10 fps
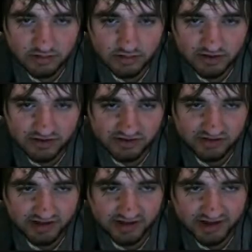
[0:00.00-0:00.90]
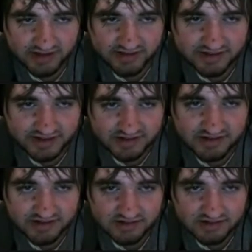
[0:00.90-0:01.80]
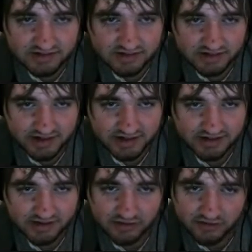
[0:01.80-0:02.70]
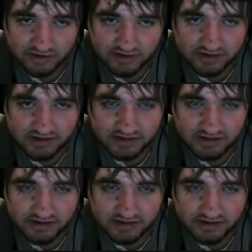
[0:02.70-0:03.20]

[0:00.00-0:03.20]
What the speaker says: Okay, so like I got this. I got that already.